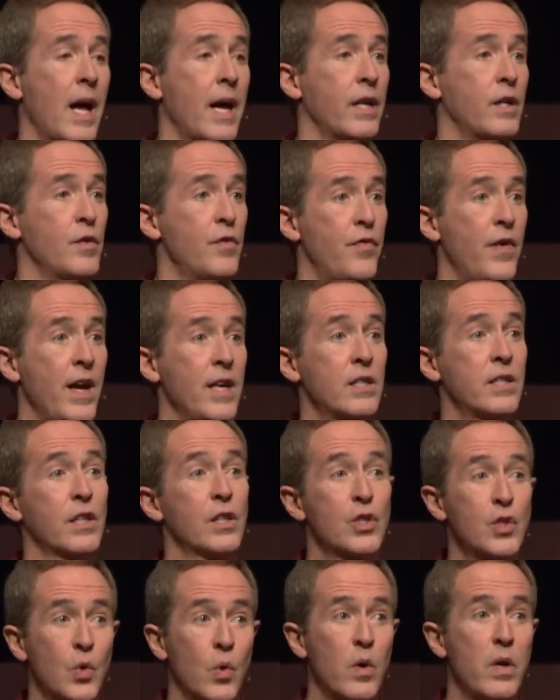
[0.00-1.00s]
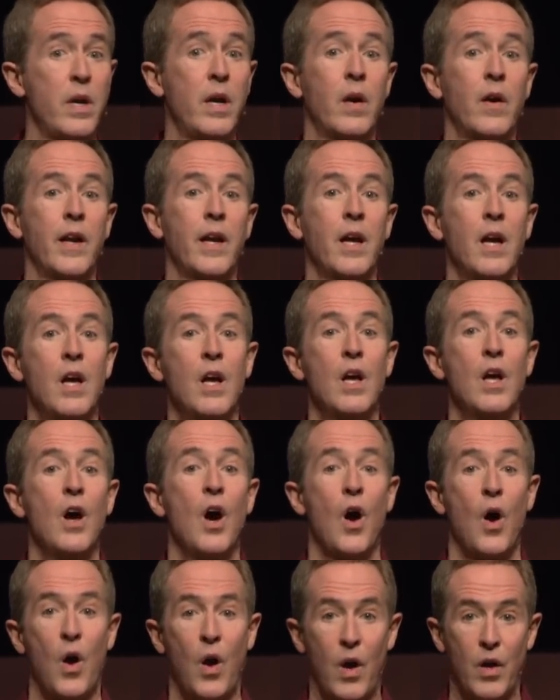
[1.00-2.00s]
like to face extraordinary
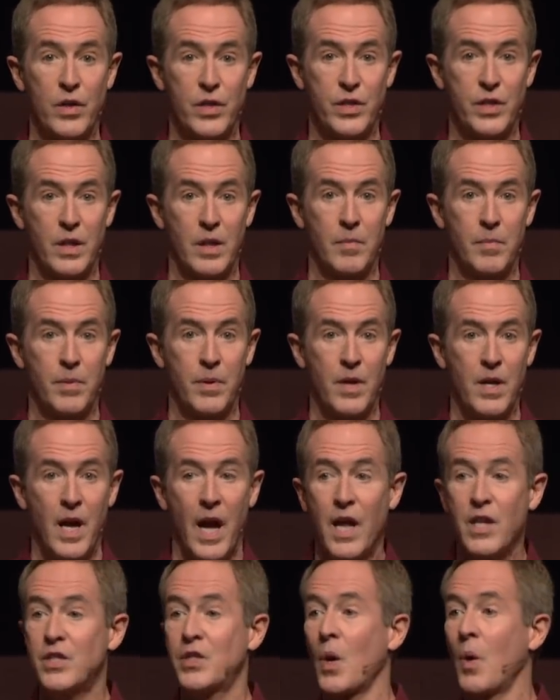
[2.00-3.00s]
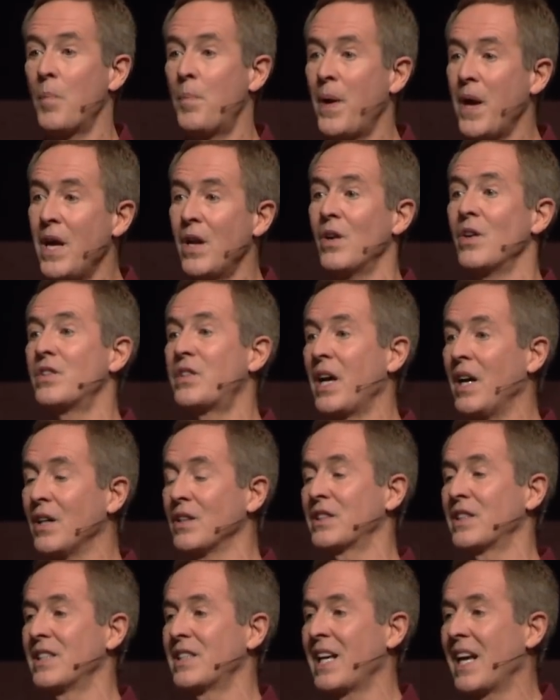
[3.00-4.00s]
hardship. And so Peter
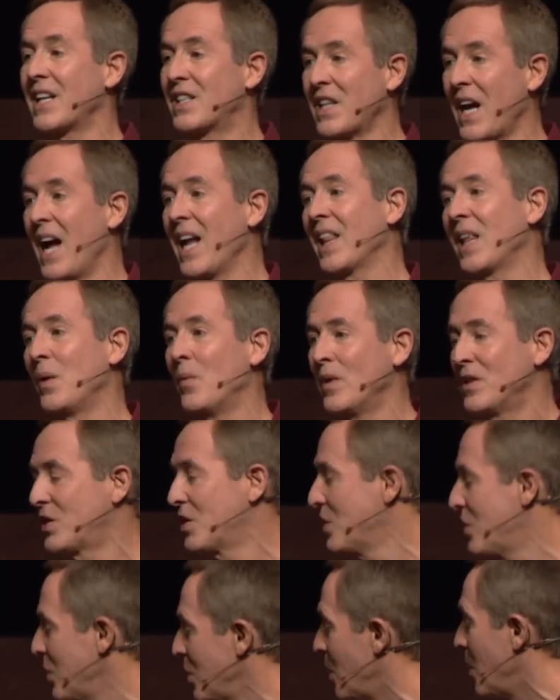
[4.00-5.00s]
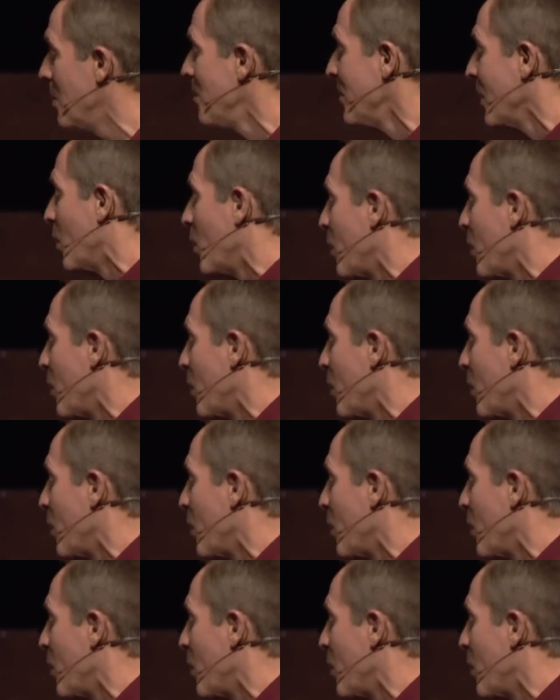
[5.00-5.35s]
tells us exactly what to do